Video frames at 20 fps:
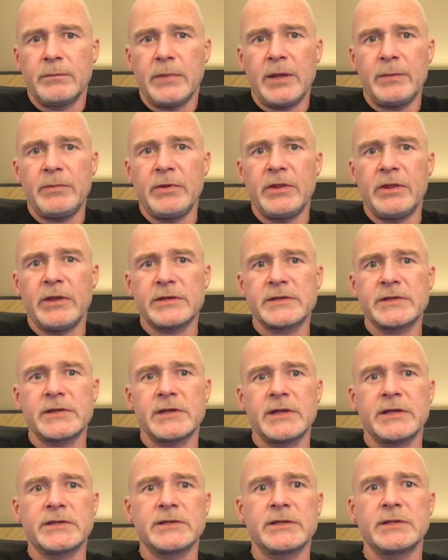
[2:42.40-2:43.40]
maybe
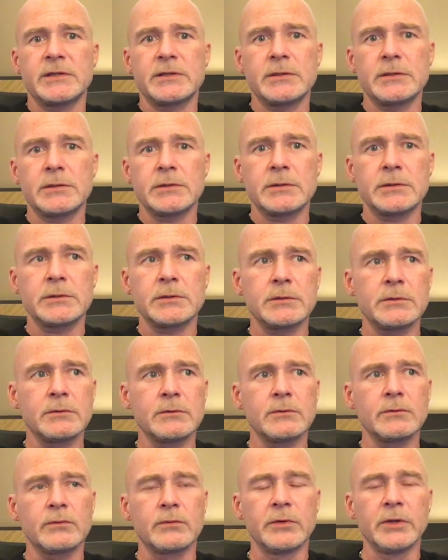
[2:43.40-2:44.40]
this isn't
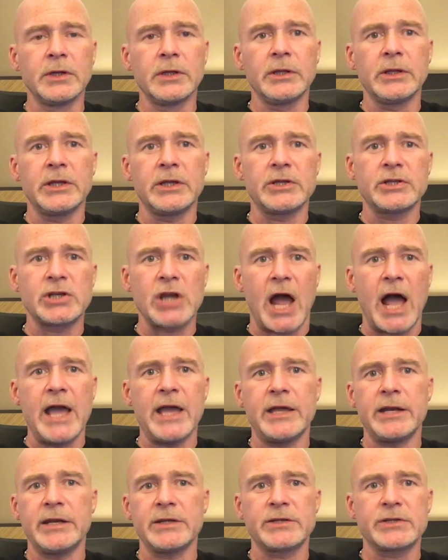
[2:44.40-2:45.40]
really a
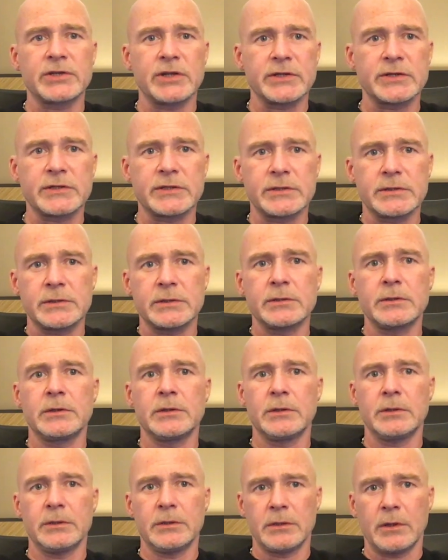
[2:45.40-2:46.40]
giant. It's just
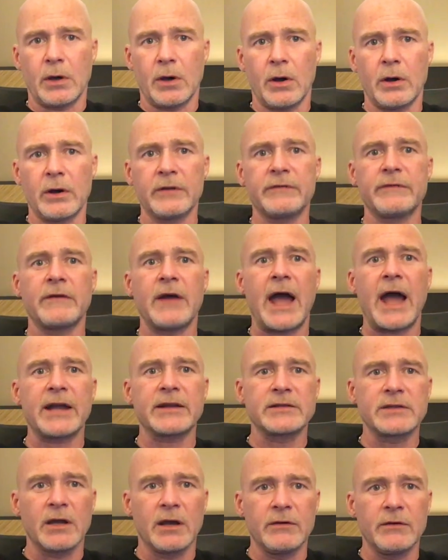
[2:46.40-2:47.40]
an
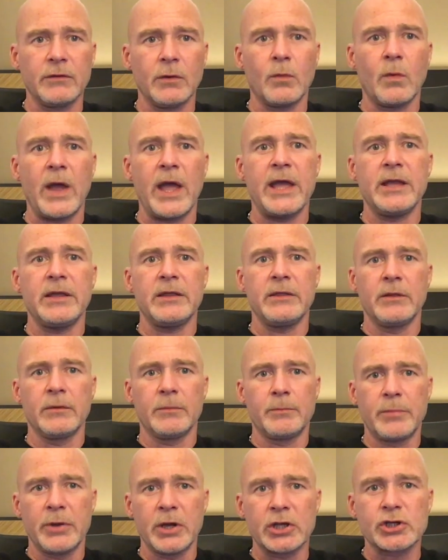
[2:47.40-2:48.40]
artifact of the way
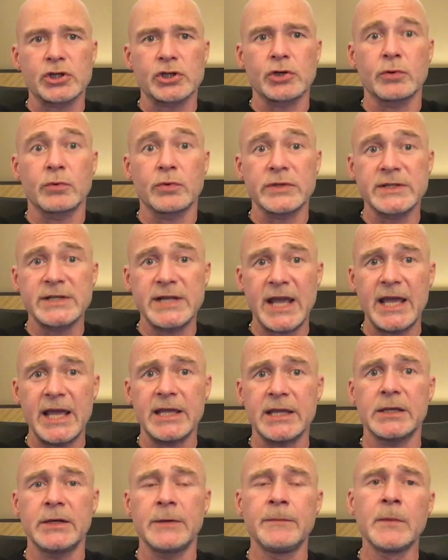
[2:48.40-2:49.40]
the picture was
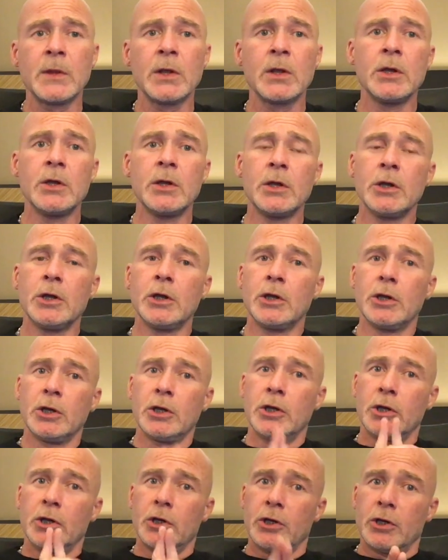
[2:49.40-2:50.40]
taken.
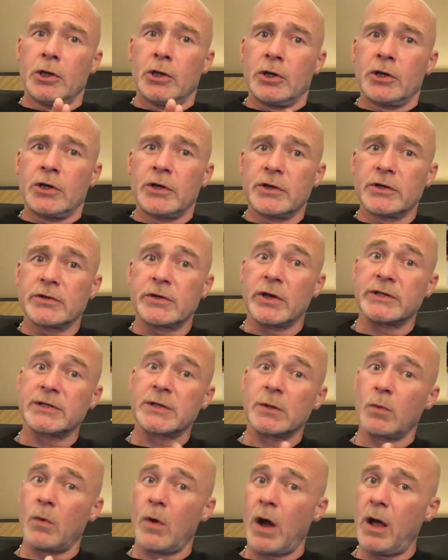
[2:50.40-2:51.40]
So I
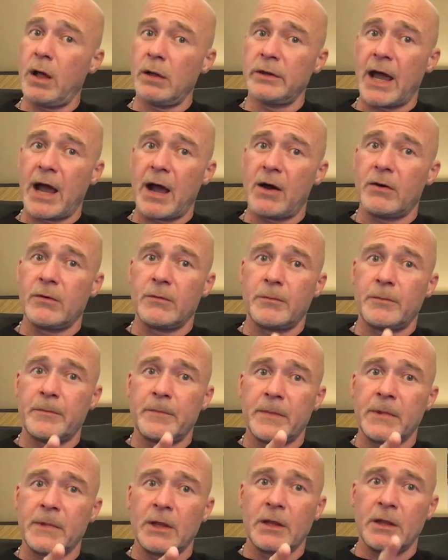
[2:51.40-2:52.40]
said, well, now
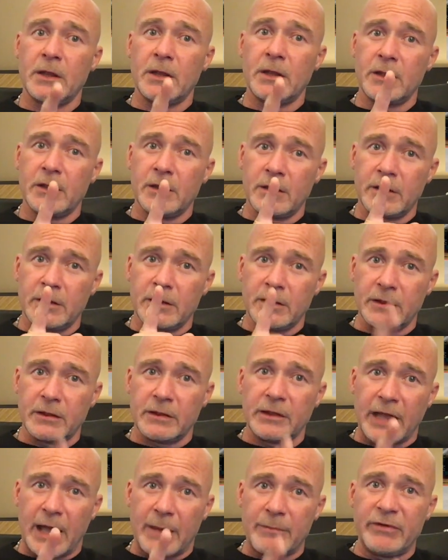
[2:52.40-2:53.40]

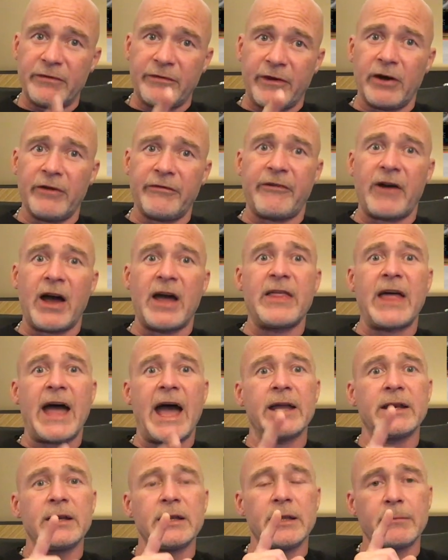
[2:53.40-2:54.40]
let me verify
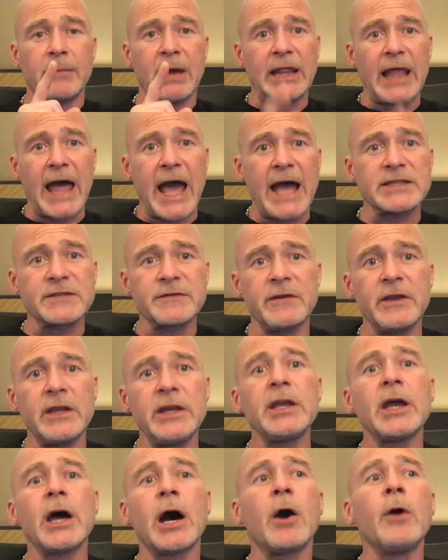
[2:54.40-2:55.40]
that. In my last
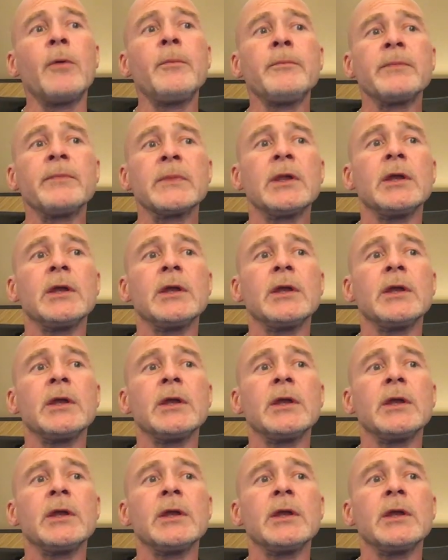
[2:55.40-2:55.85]
video,